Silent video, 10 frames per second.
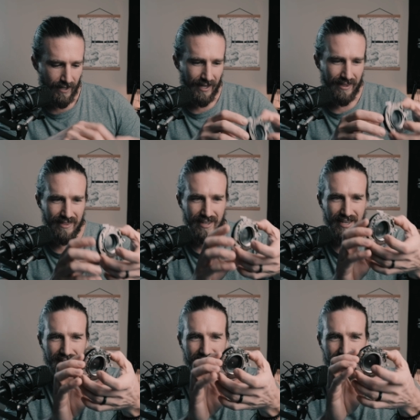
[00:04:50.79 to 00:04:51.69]
and
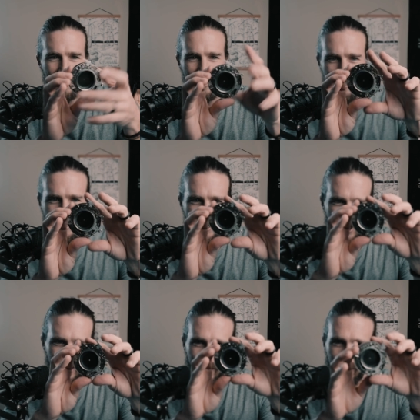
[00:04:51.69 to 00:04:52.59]
this is the
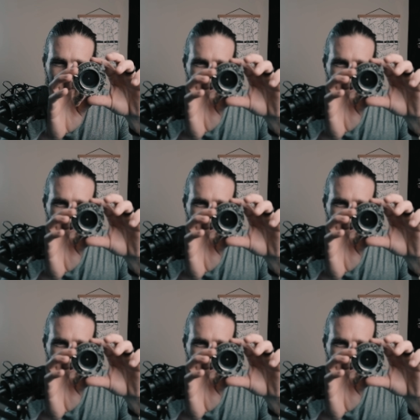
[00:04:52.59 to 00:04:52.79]
shutter